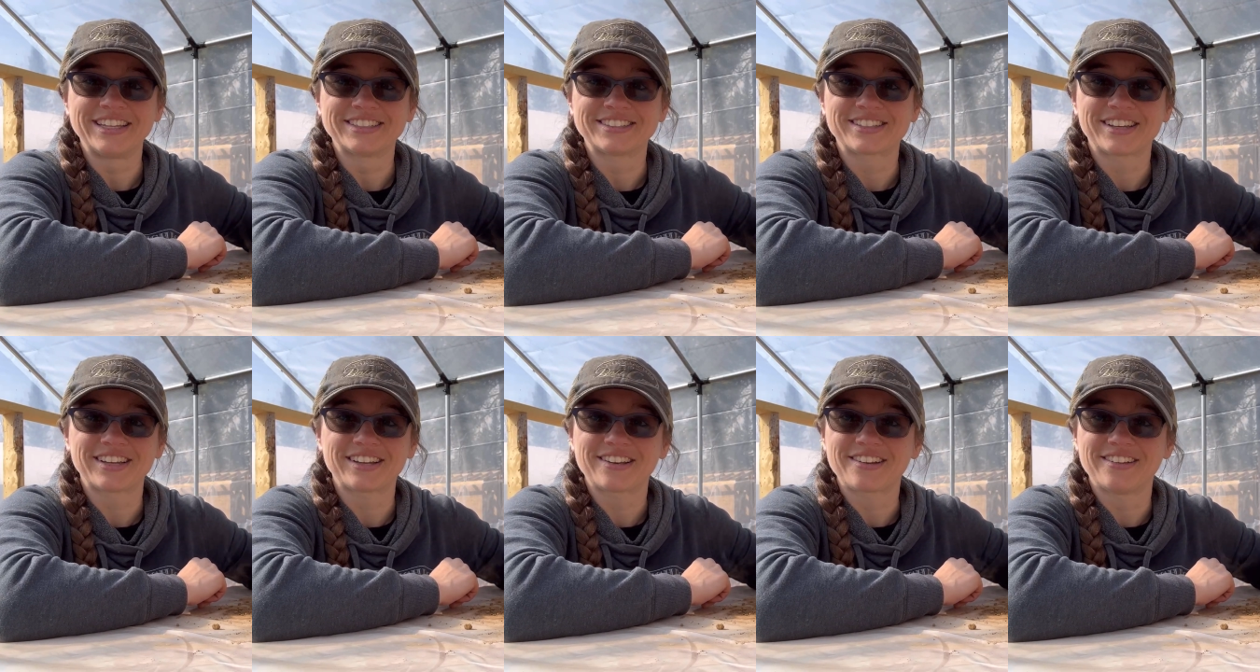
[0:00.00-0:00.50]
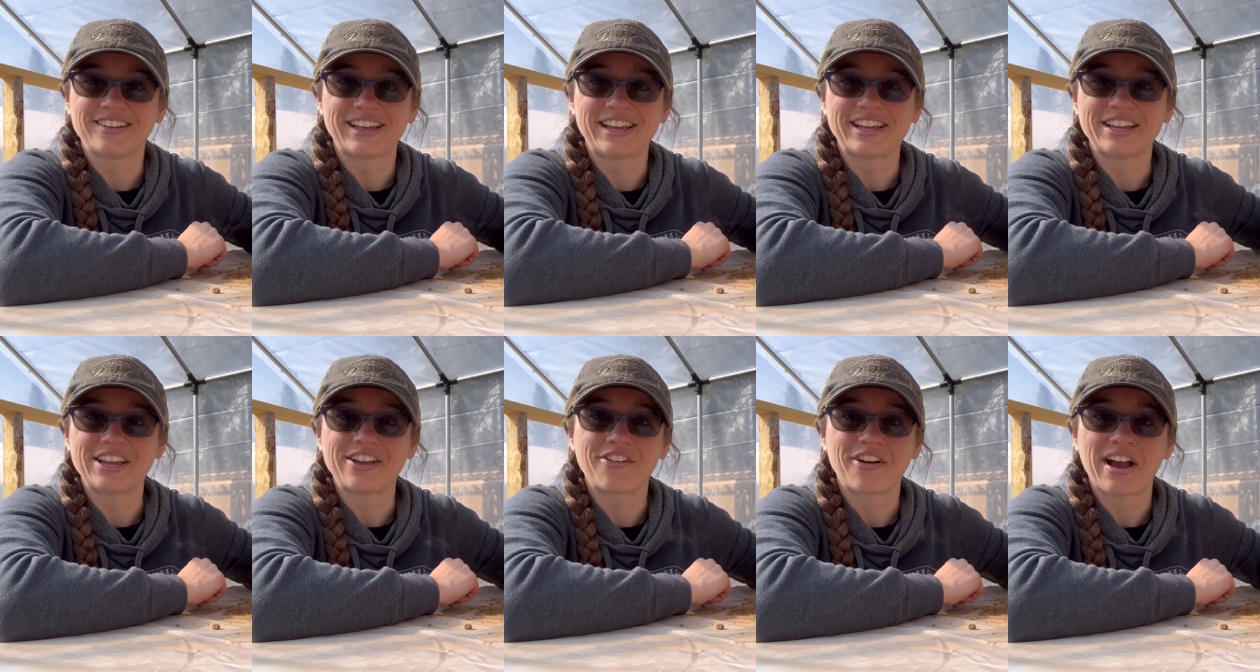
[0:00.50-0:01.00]
It's like
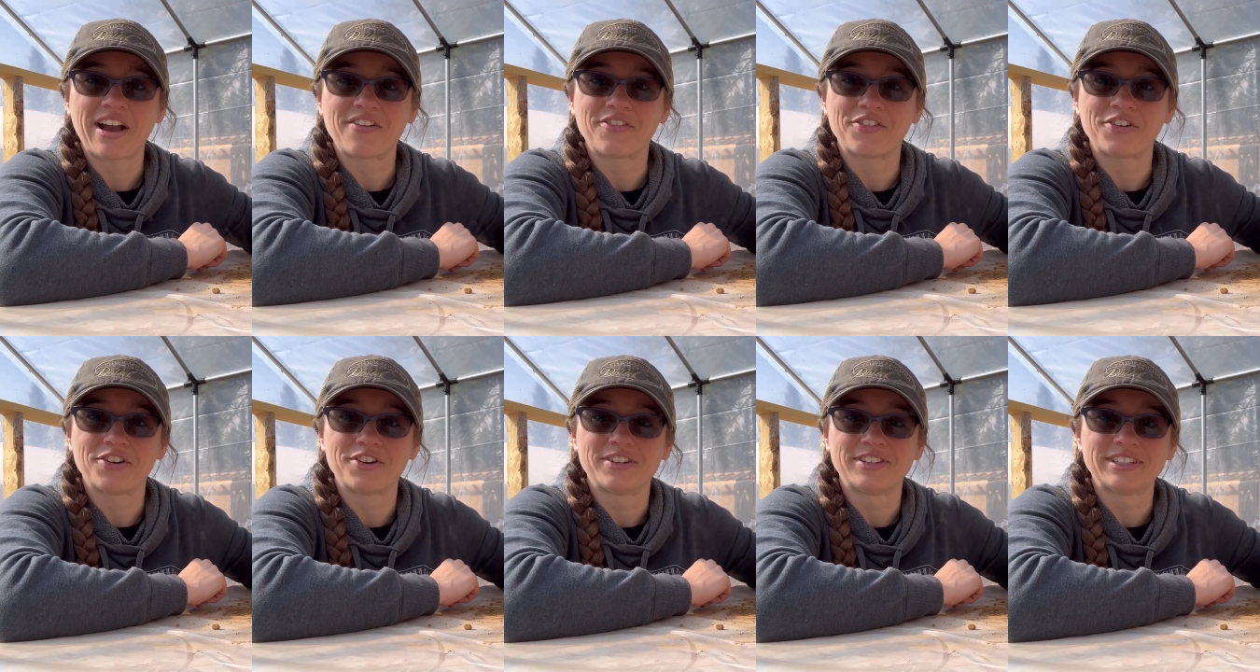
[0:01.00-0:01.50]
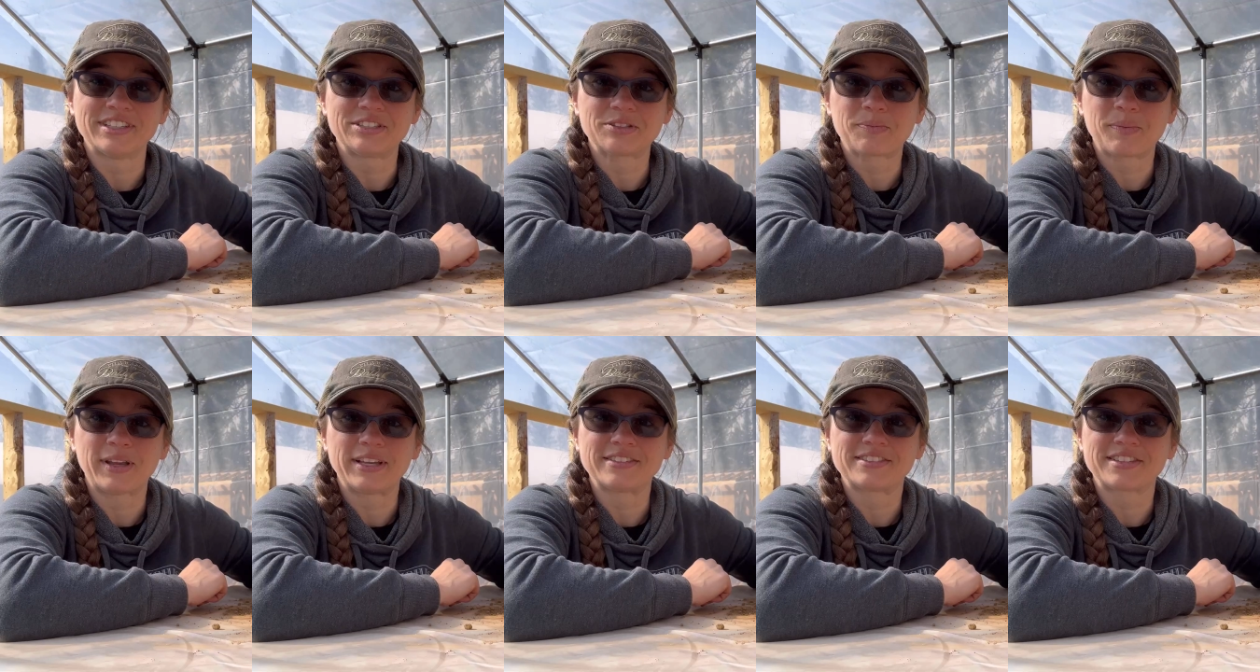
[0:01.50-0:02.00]
clay and gravel is
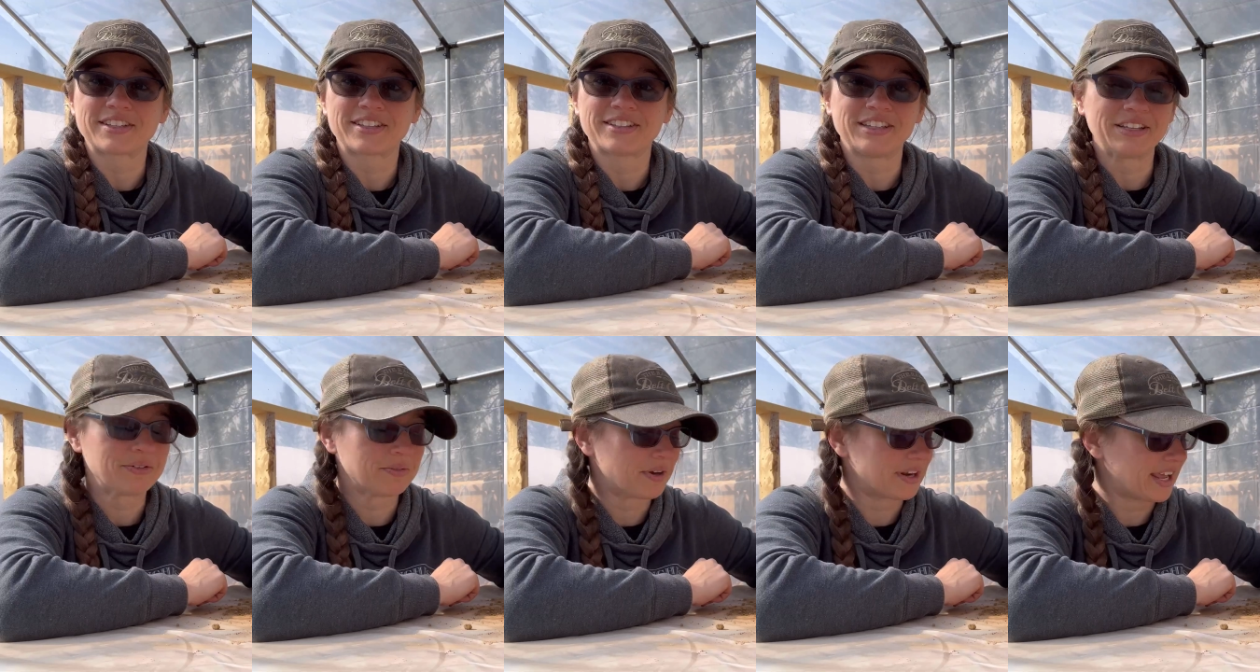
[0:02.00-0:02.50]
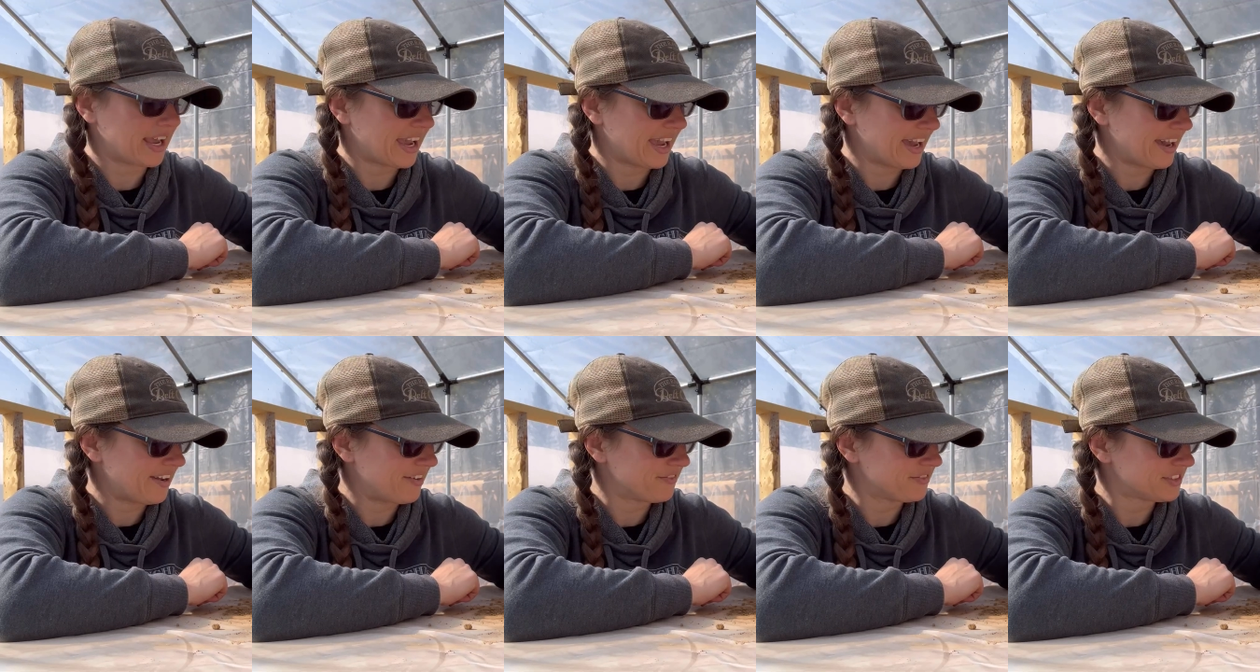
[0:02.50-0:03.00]
basically what I have.